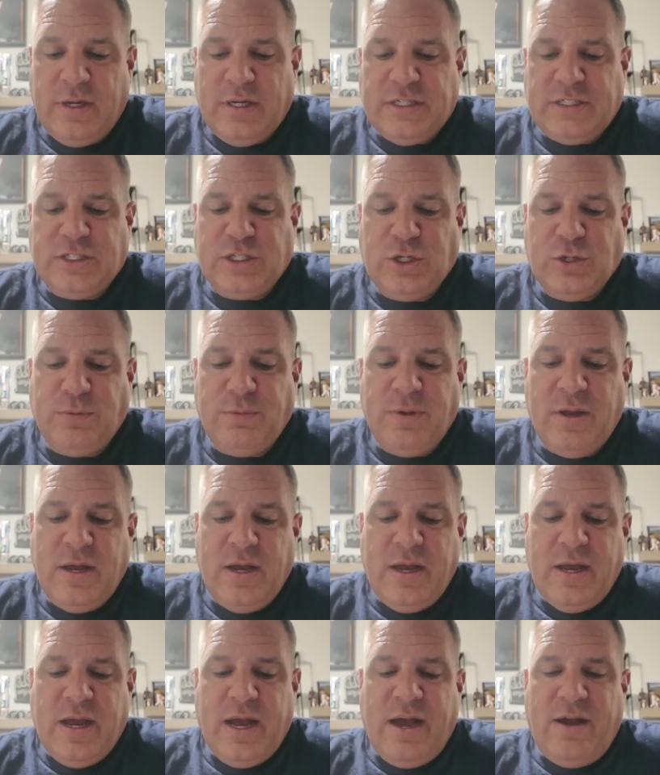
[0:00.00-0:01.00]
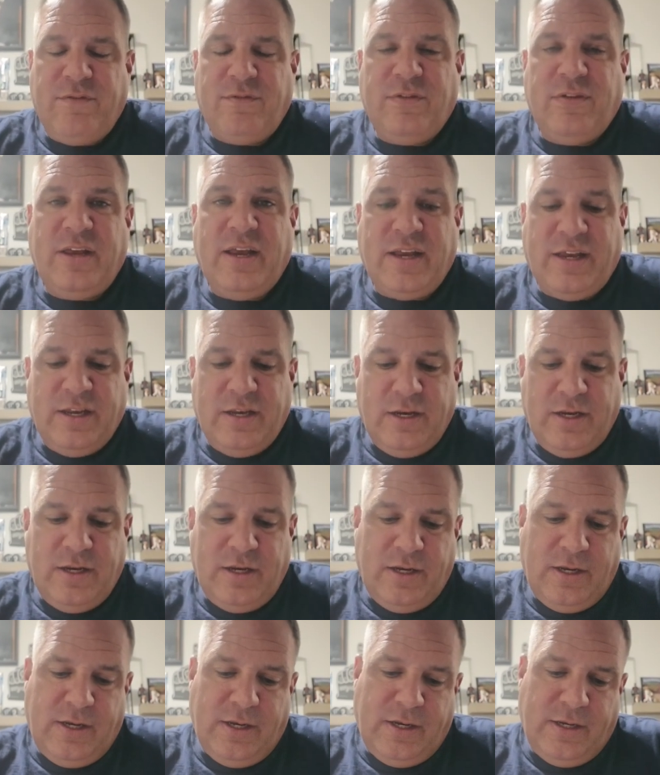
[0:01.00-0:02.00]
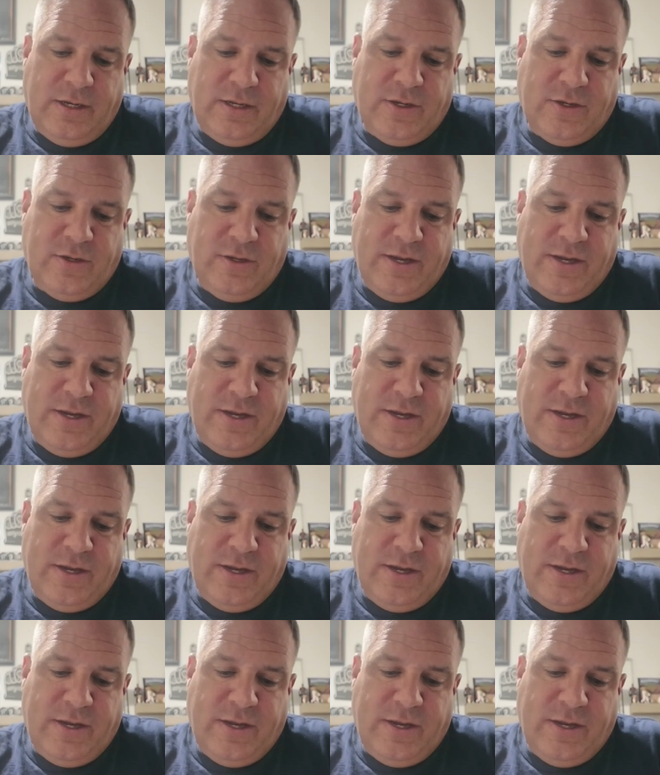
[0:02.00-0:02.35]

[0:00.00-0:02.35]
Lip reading: So I've taken it